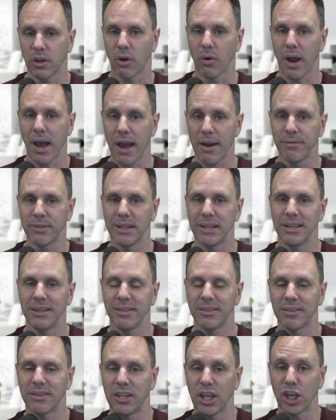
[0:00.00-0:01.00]
have
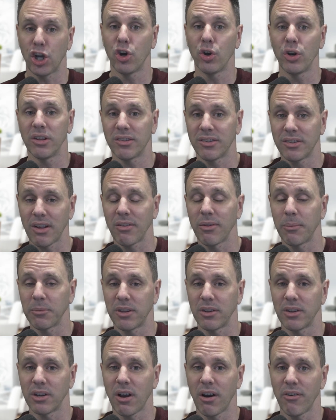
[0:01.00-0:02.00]
these, they couldn't sell them
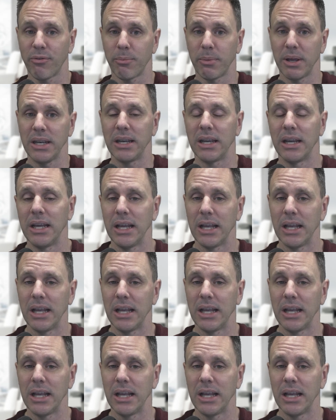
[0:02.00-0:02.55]
to the government.